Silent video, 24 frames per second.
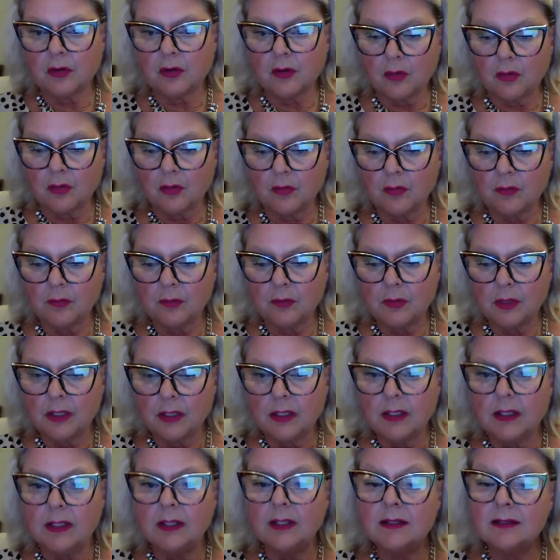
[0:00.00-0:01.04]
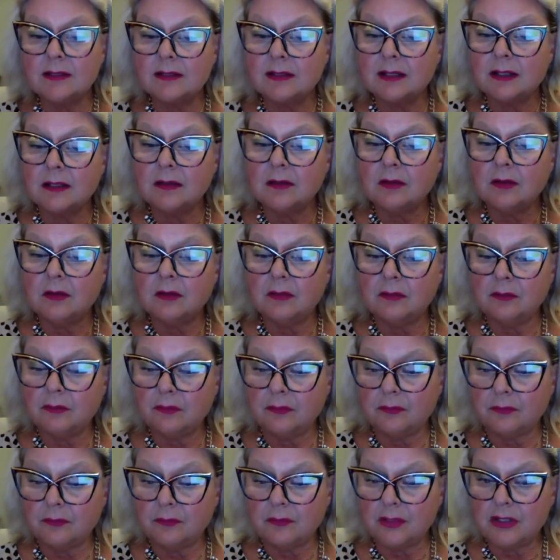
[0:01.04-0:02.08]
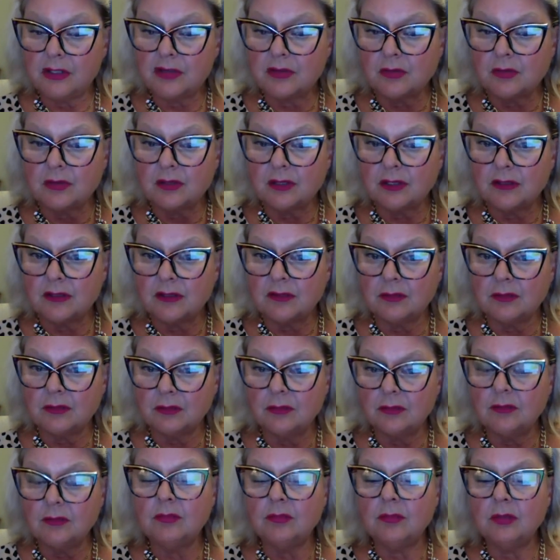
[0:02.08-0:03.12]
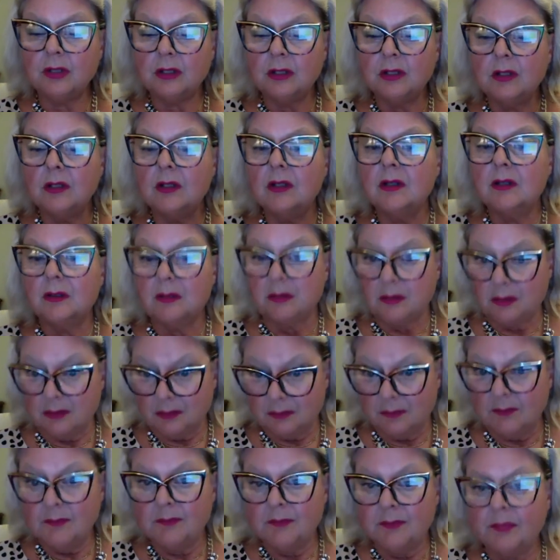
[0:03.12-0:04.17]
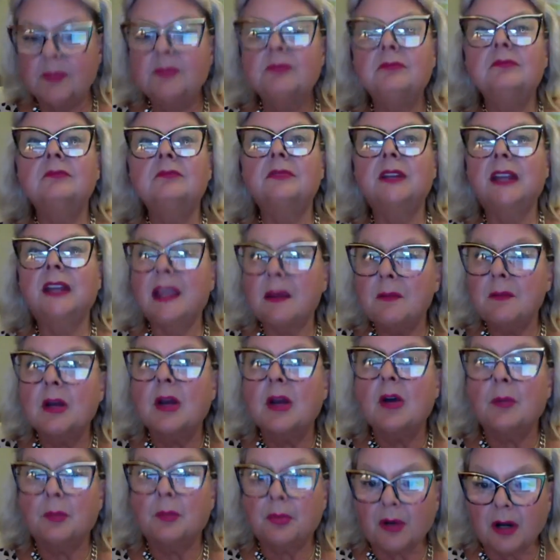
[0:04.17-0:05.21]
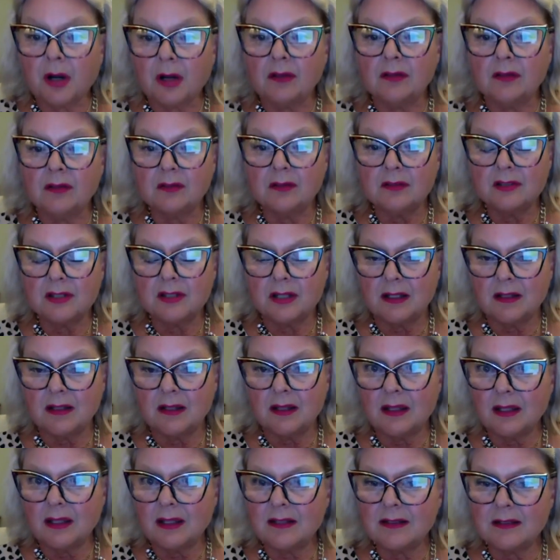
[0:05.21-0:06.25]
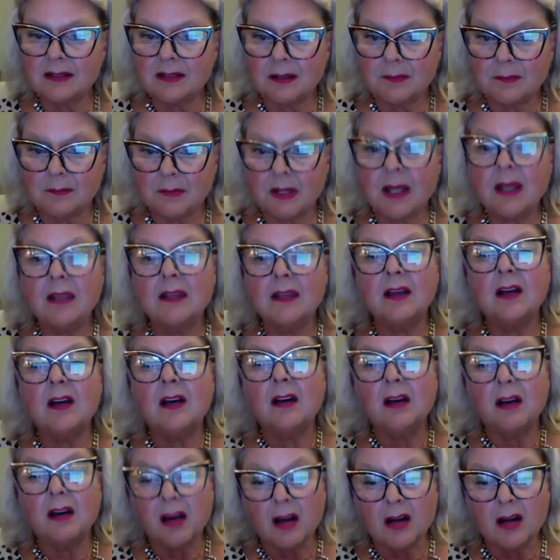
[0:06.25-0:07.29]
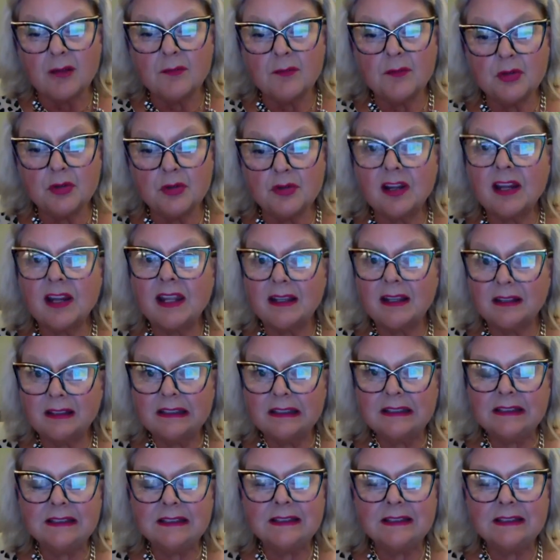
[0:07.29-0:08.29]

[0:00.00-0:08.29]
home instead of resorting to uh, chemical products and things that might harm your health.